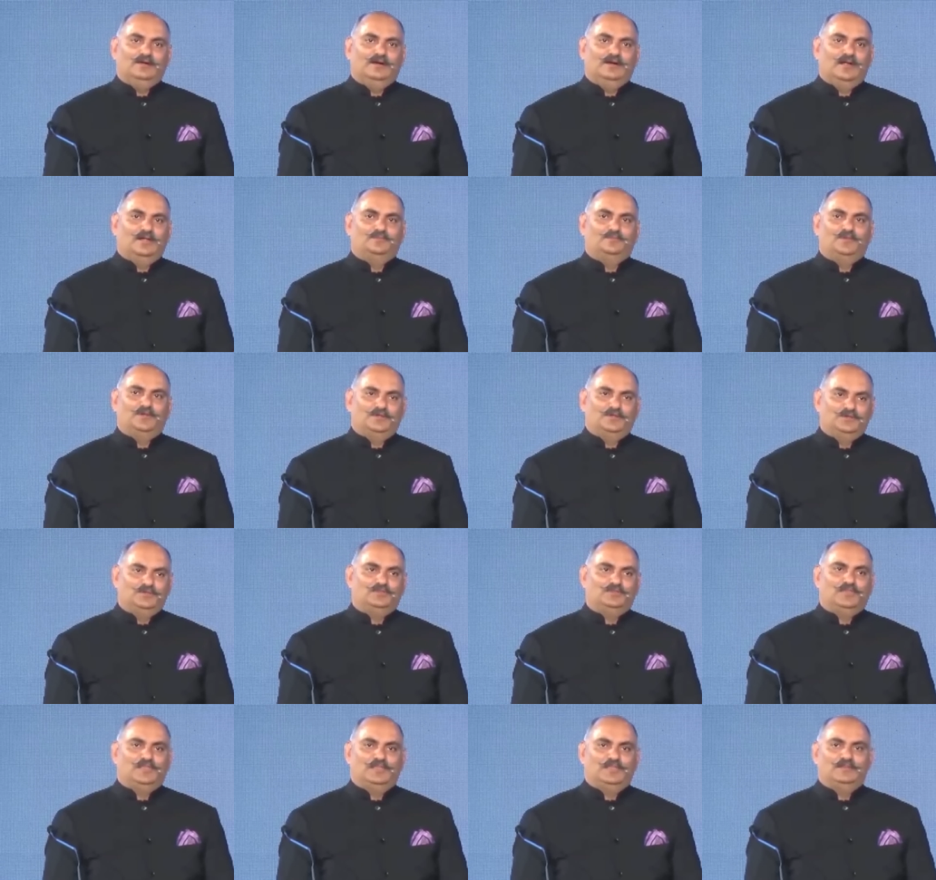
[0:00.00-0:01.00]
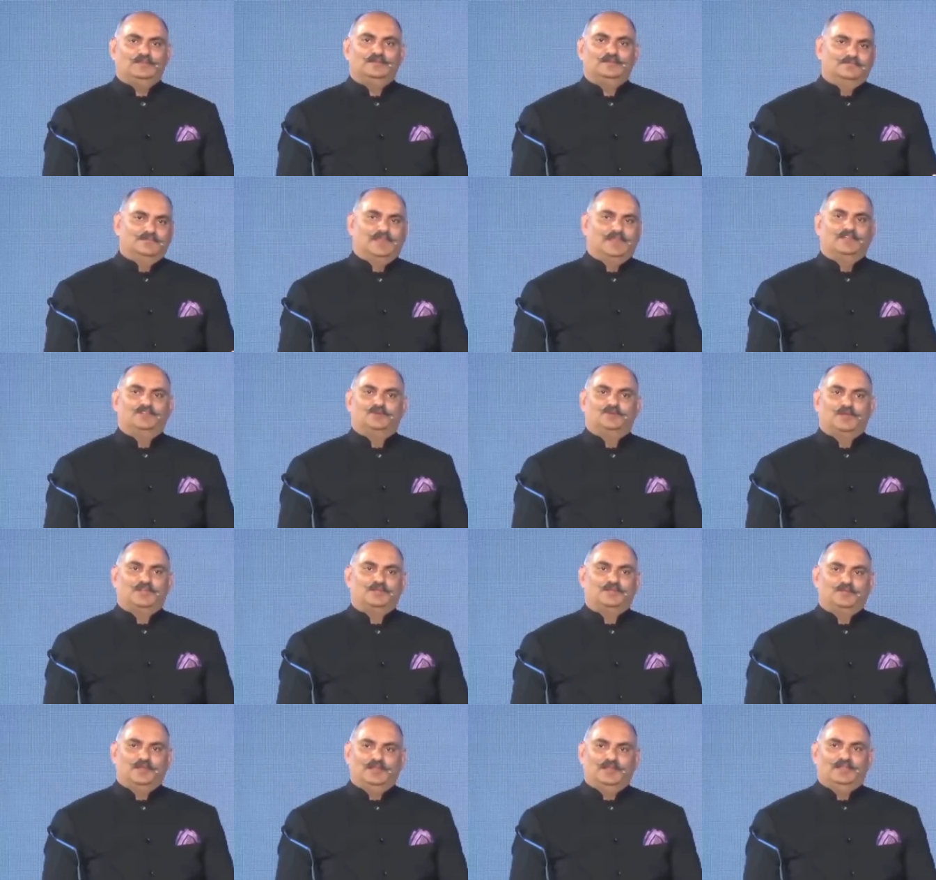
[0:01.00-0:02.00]
are producing 10,
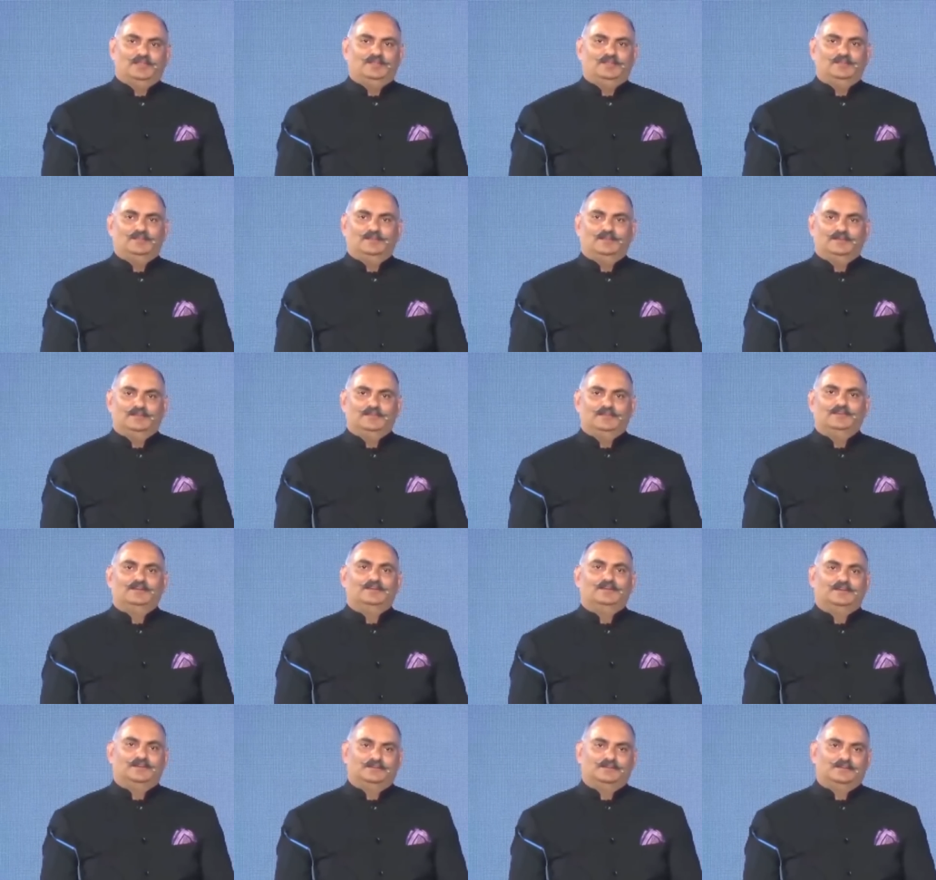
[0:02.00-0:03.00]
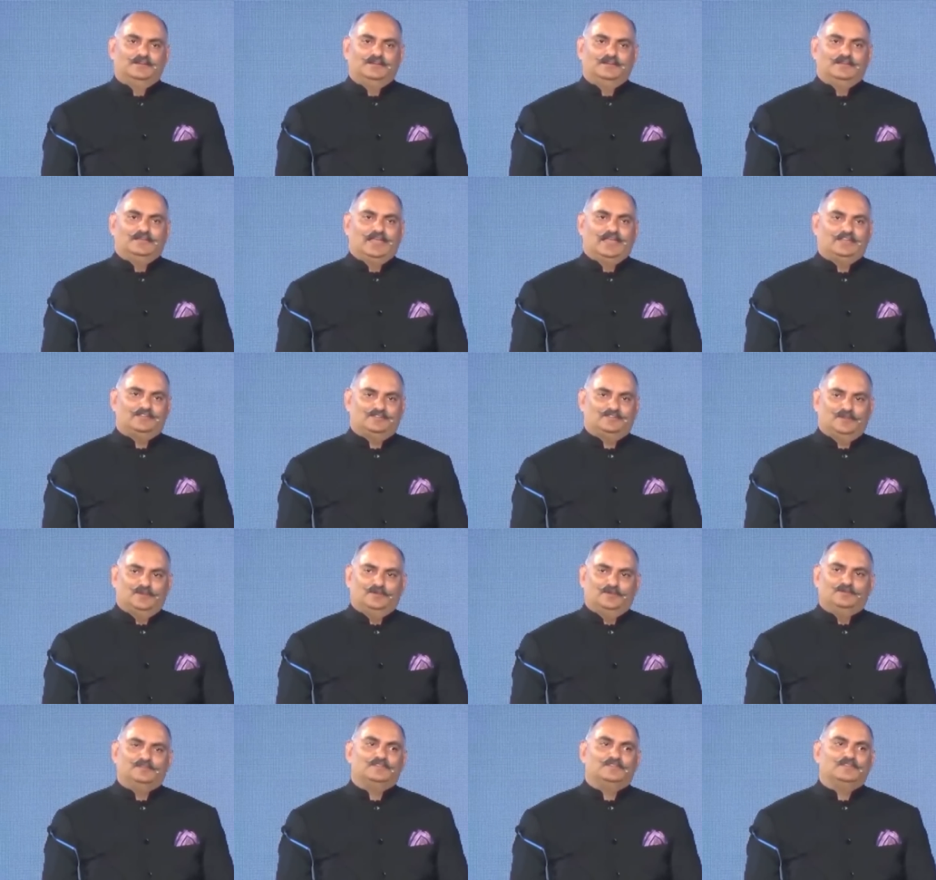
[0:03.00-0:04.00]
20 billion a year in cash flows.